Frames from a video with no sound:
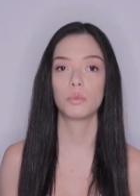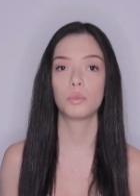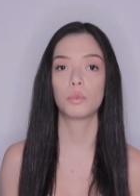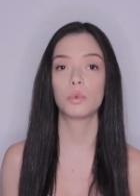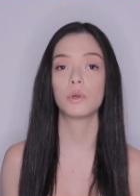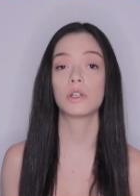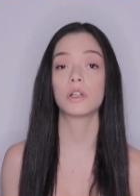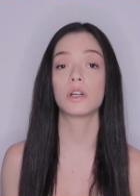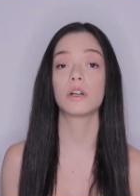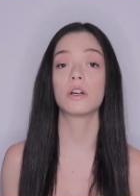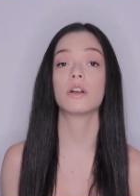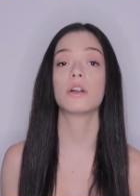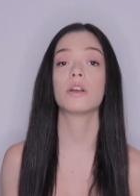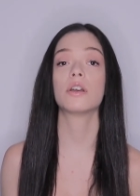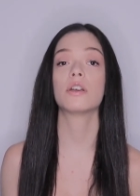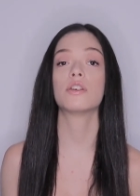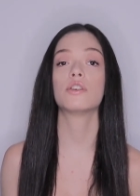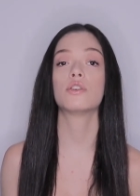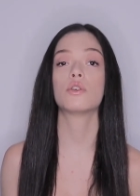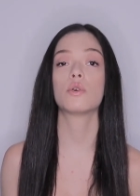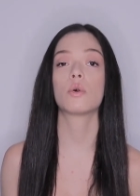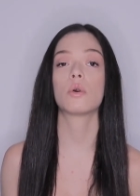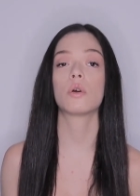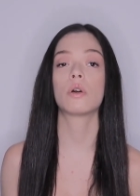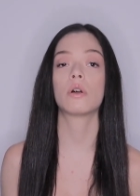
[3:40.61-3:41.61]
What are
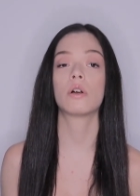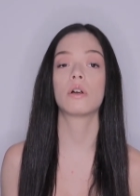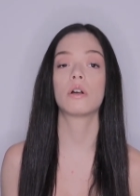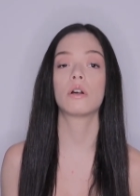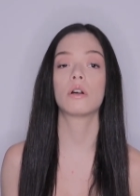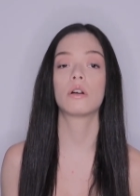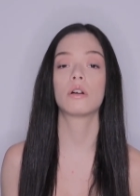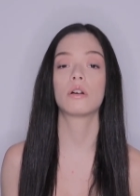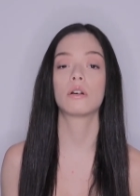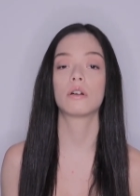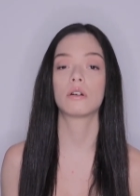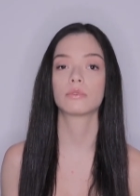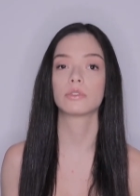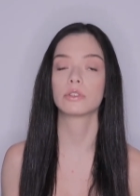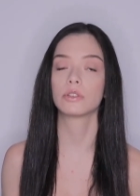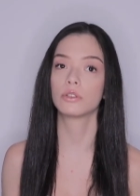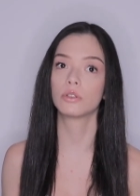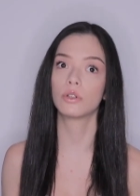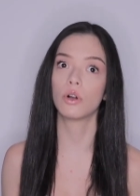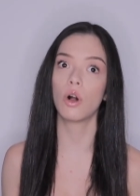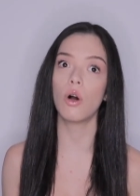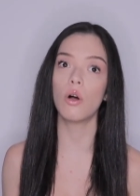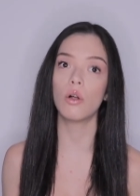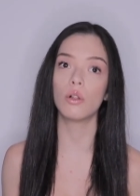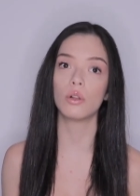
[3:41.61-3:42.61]
your
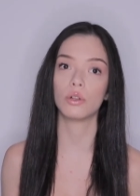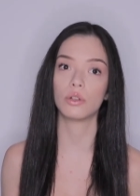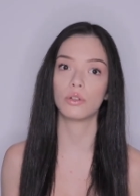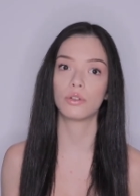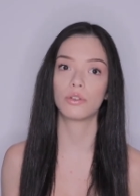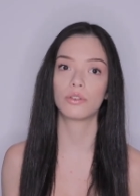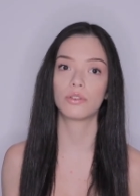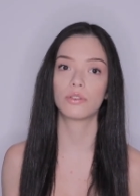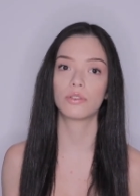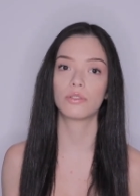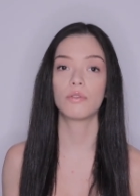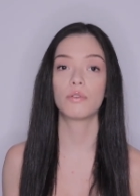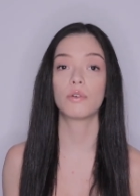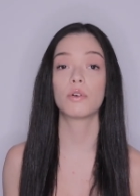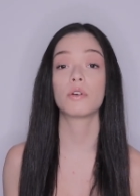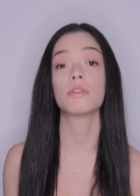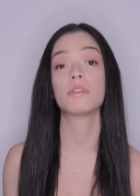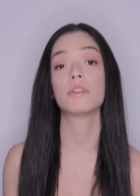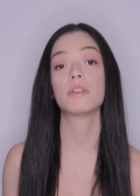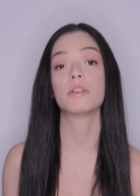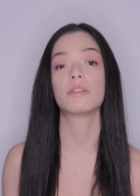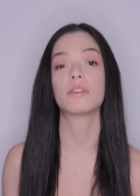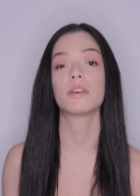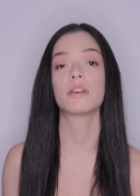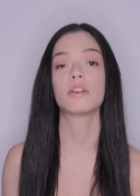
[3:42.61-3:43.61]
goals for
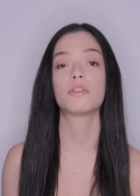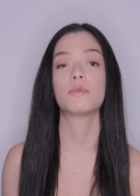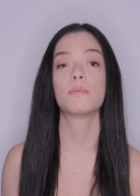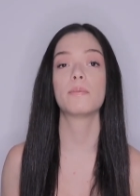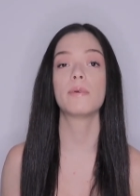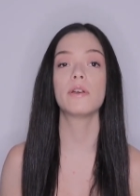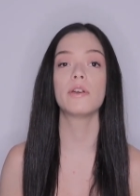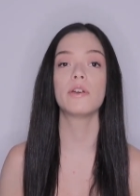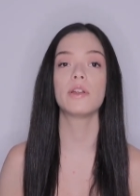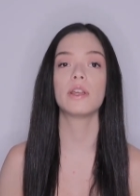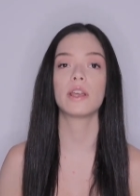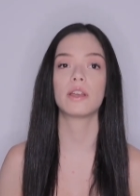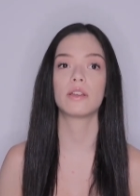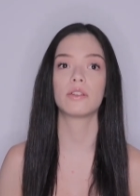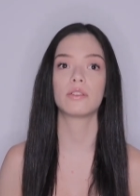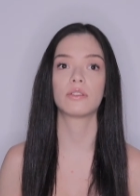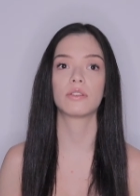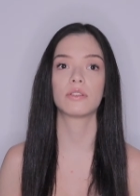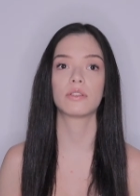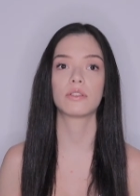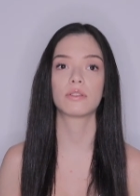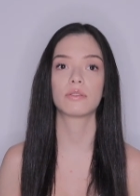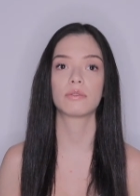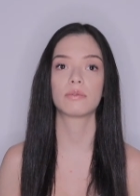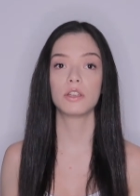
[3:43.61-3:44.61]
this
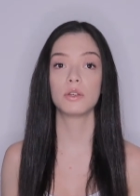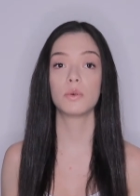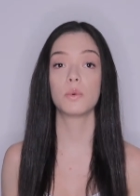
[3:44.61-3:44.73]
experience?